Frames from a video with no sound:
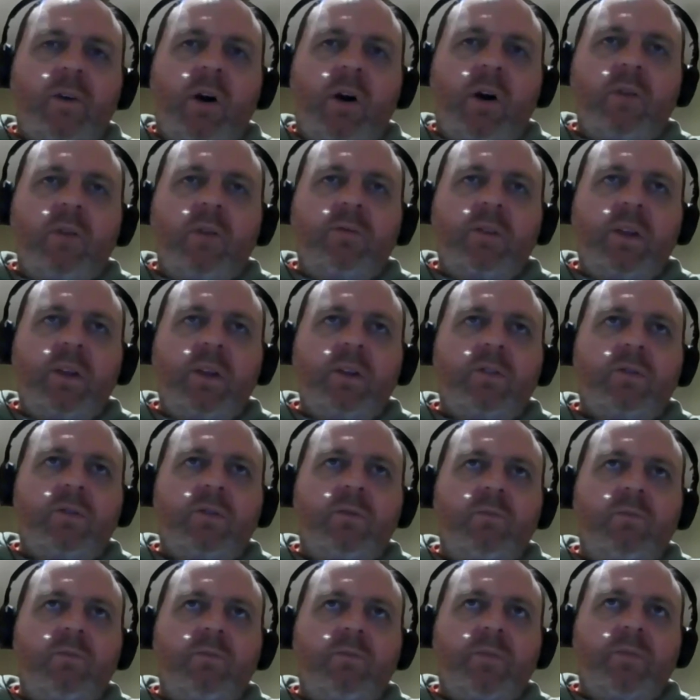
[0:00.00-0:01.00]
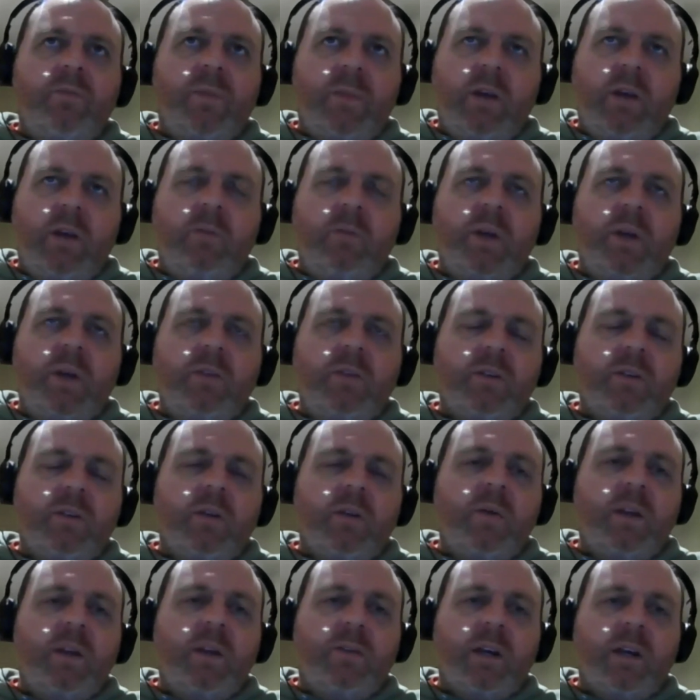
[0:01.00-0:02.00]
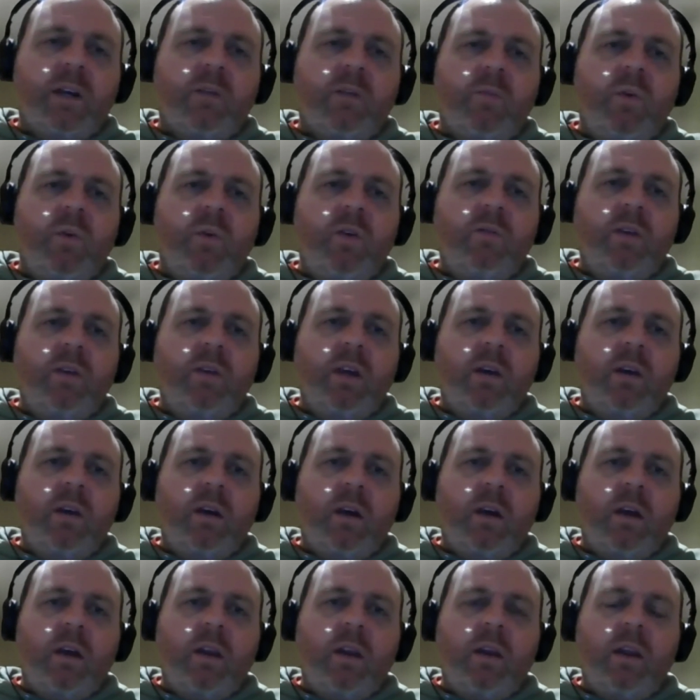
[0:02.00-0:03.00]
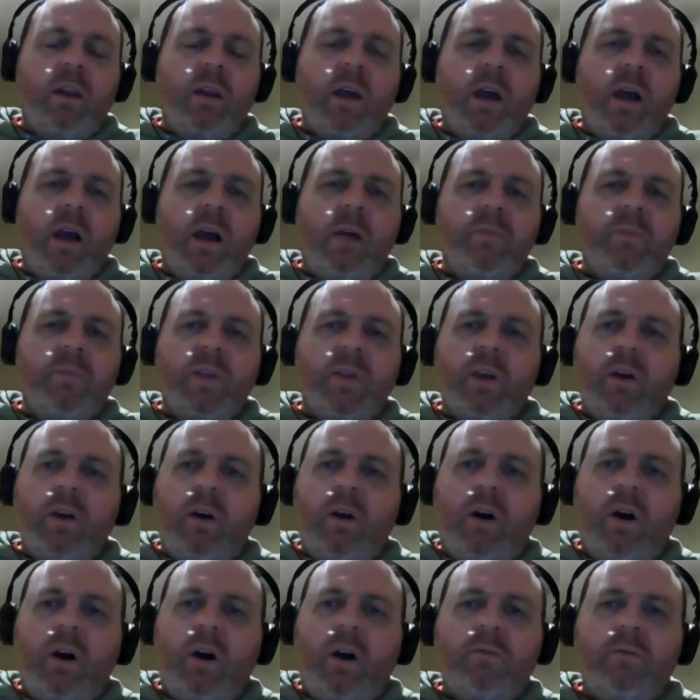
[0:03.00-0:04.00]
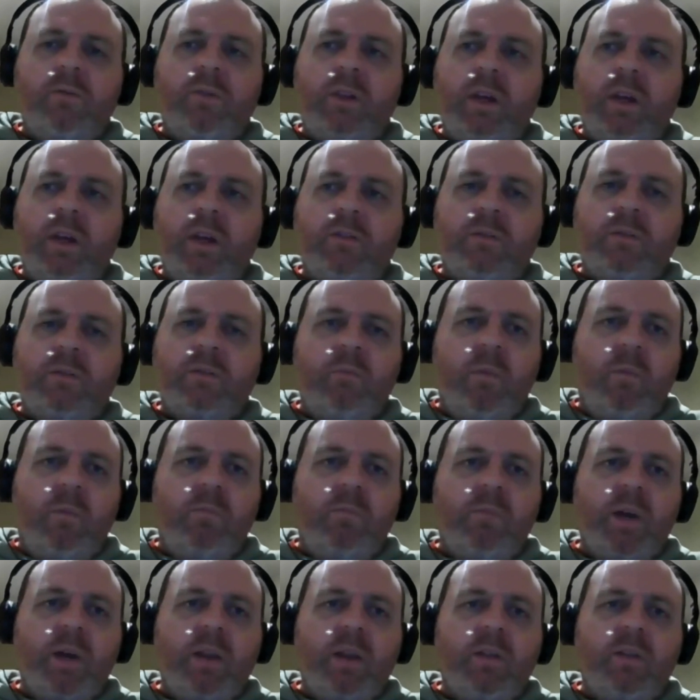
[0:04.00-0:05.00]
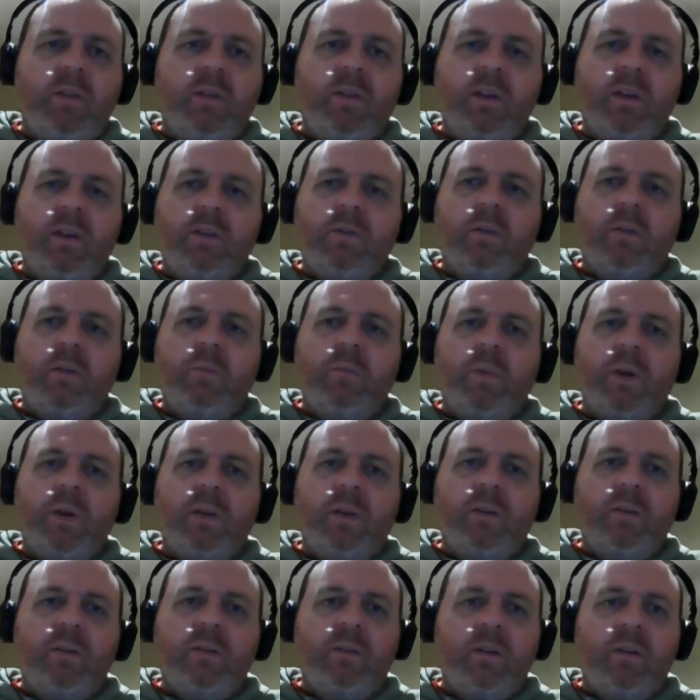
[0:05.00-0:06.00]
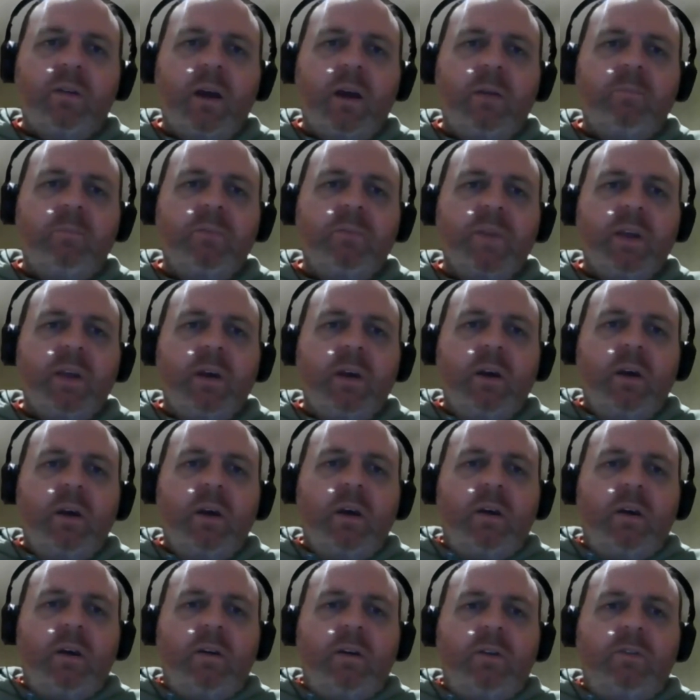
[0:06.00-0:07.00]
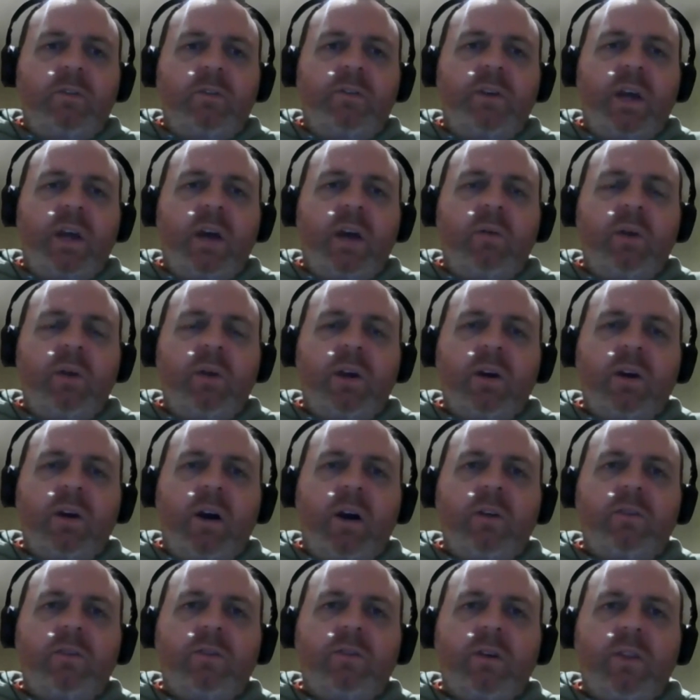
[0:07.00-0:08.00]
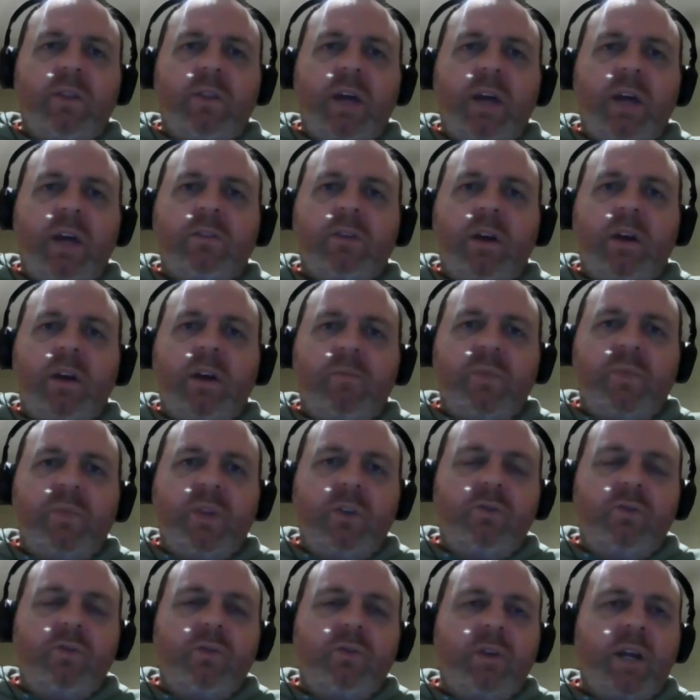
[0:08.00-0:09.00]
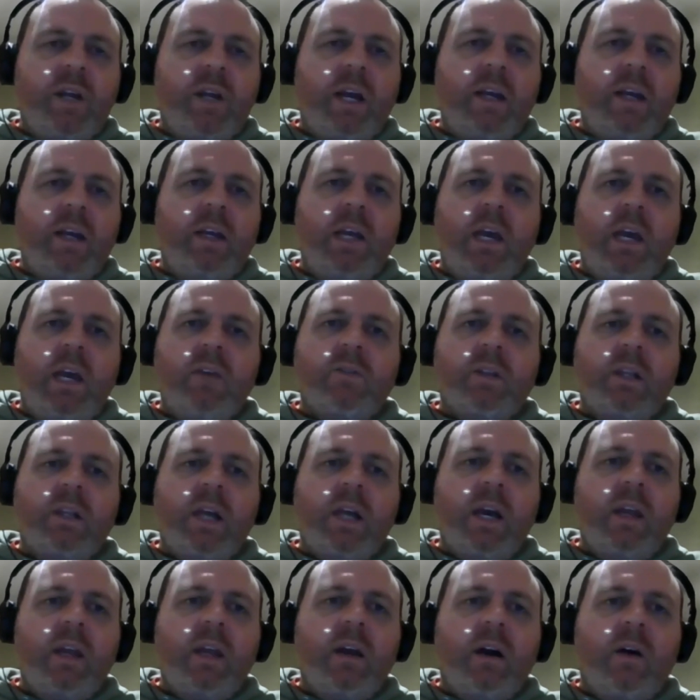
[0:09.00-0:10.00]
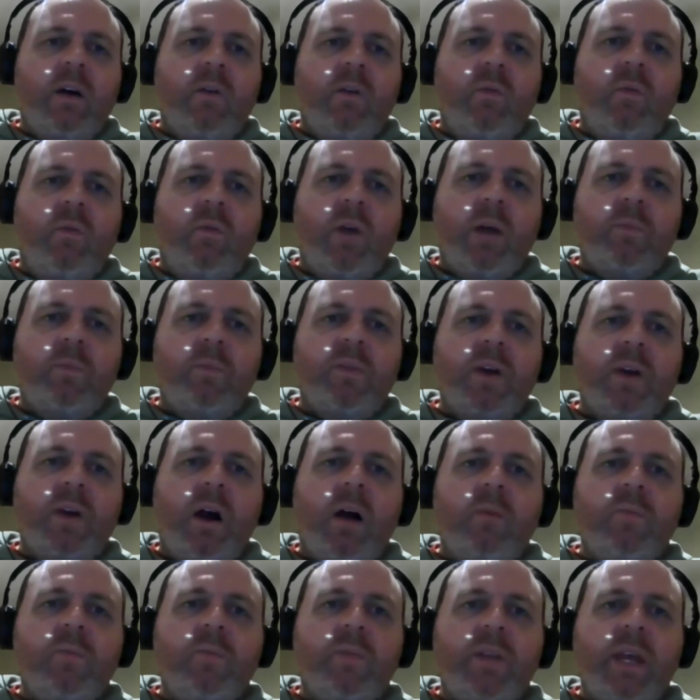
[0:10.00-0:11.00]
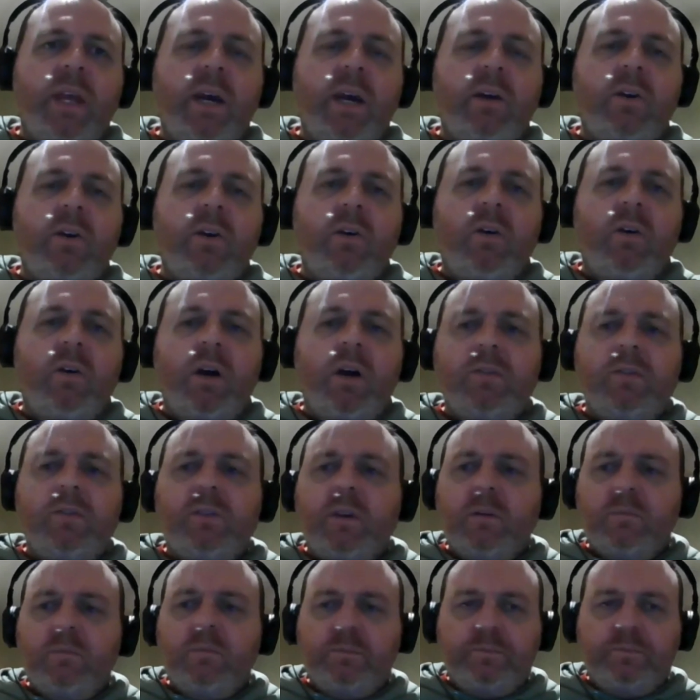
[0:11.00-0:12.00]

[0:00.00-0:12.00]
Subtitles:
hopefully it appears there's going to be a second movie, and hopefully it's better than this one. But see how it goes. So that's 28 years later wrapped up. Now, guys,